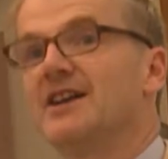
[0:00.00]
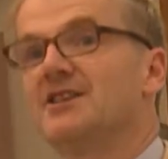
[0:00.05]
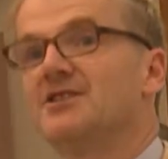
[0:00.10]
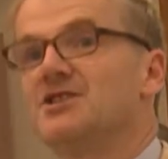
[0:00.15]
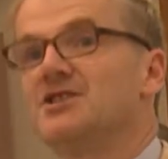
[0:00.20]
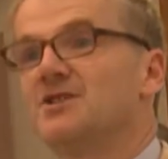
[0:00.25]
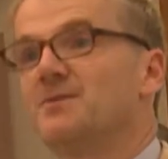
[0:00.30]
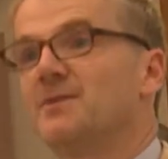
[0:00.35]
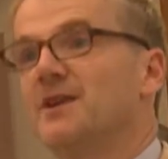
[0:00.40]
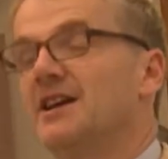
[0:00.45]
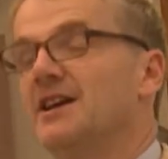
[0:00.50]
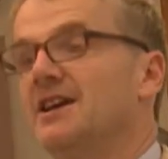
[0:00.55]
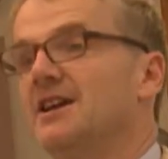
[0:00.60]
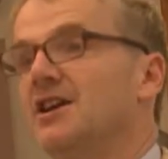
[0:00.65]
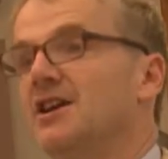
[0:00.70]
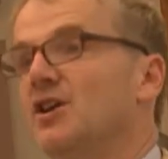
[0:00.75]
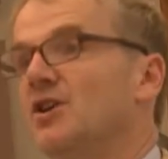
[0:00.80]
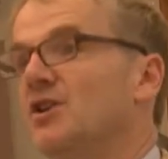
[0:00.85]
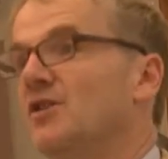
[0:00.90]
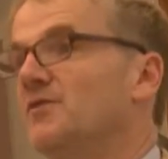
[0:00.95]
had a display
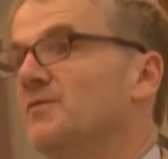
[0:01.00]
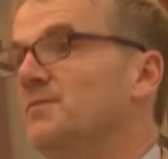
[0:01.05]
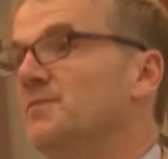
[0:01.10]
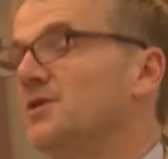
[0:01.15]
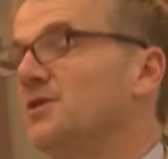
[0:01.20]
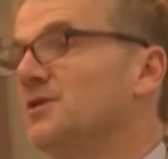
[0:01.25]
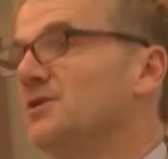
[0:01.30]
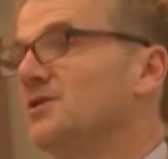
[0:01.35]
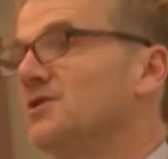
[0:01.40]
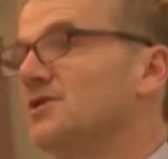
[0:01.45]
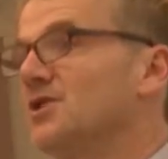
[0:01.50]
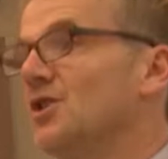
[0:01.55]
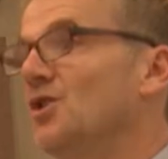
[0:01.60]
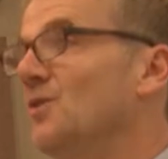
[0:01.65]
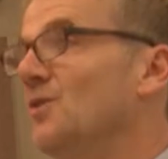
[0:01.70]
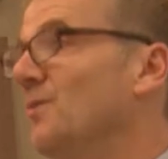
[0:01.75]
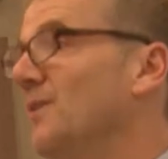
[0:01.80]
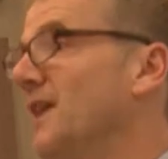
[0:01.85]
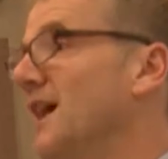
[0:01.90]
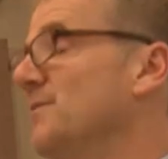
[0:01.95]
of books
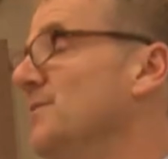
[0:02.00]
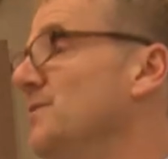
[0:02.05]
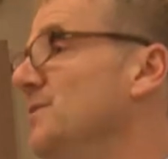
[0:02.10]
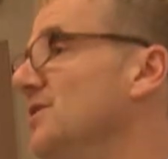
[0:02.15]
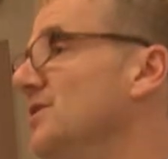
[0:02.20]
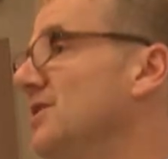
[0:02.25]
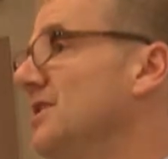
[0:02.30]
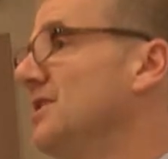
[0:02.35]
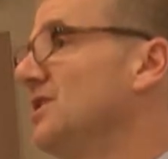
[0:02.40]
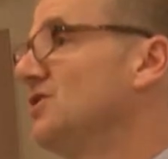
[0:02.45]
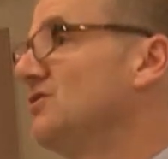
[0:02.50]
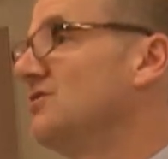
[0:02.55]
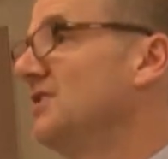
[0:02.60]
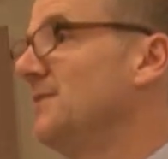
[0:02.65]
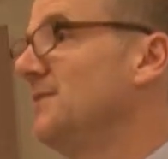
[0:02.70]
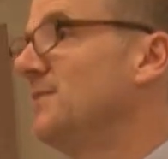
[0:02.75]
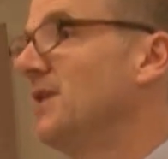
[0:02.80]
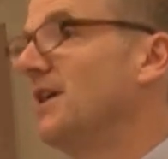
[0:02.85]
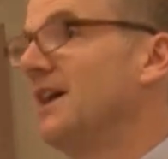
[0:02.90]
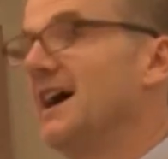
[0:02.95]
on Black Bermudan history
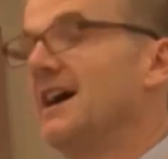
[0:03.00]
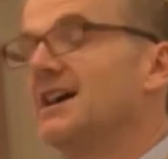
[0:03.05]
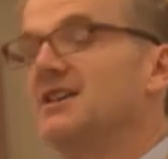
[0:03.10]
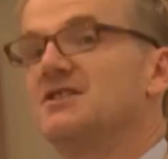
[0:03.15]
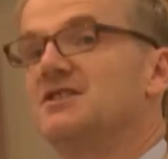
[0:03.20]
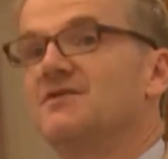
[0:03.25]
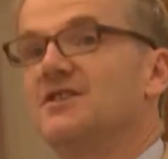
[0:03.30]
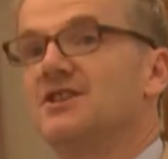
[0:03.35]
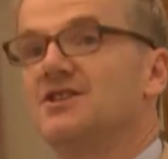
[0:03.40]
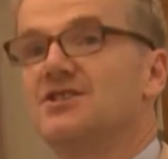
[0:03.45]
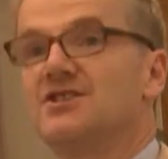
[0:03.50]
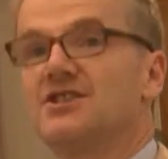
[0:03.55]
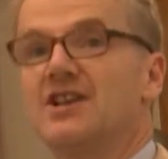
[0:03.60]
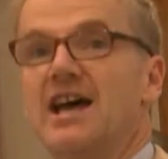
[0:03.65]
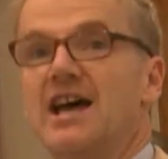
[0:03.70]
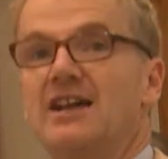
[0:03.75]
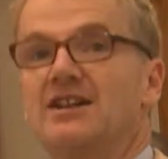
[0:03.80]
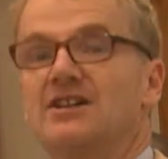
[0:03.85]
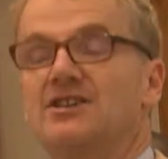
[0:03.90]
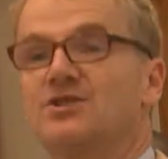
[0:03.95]
by activists
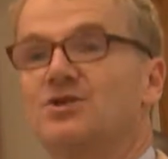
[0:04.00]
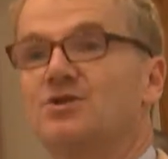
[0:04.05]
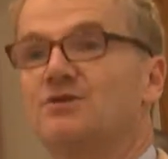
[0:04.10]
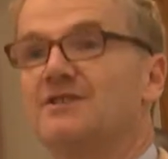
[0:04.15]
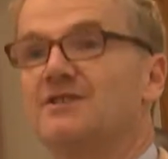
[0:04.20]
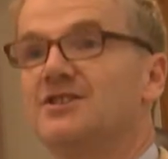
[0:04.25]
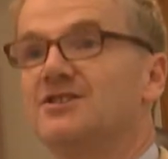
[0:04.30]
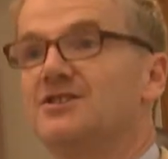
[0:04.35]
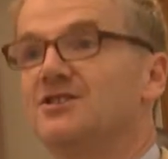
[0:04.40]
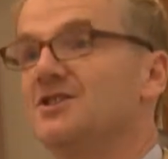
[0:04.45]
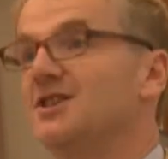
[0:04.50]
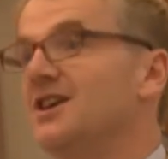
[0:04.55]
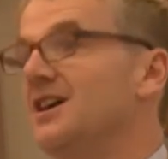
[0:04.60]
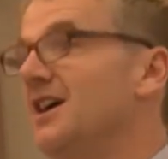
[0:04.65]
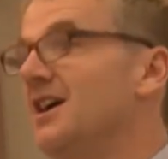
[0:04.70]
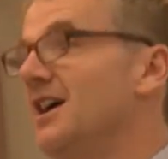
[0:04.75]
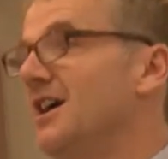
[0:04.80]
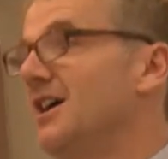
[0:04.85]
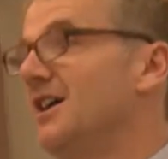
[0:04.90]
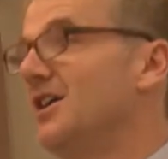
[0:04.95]
and historians,
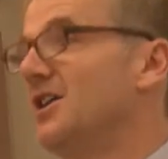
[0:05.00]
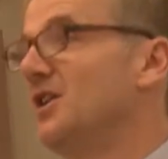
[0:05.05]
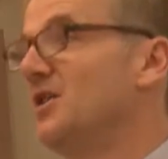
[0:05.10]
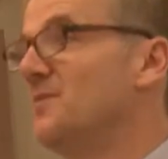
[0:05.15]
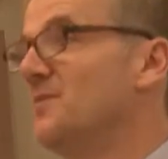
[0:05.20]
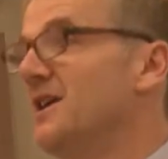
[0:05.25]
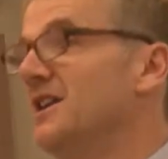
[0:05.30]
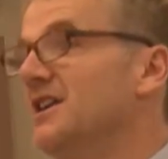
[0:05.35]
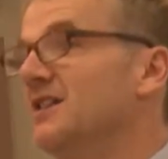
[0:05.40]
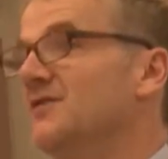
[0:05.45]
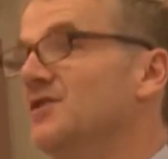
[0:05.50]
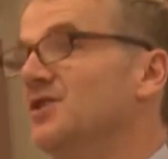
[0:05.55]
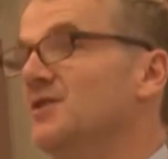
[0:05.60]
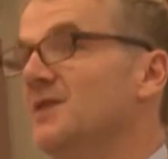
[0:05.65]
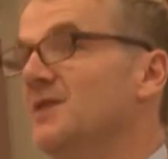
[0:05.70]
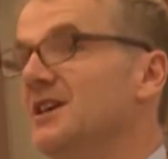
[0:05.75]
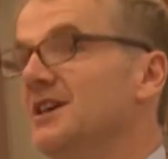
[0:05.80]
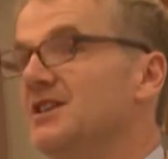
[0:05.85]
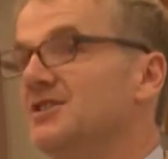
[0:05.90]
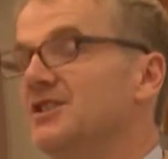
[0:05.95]
many of whom
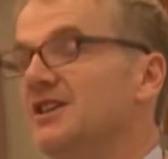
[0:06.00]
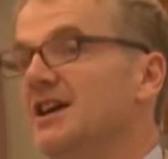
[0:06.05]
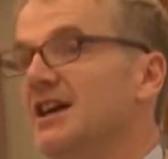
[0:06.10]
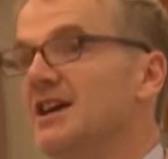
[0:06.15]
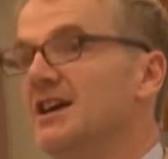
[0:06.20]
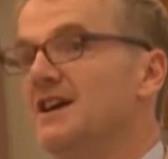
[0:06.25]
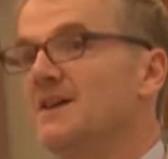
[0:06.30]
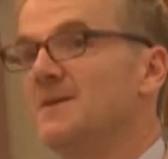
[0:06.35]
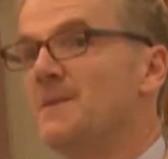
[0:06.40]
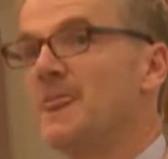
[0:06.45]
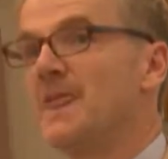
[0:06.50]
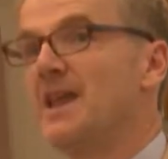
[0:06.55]
are here today.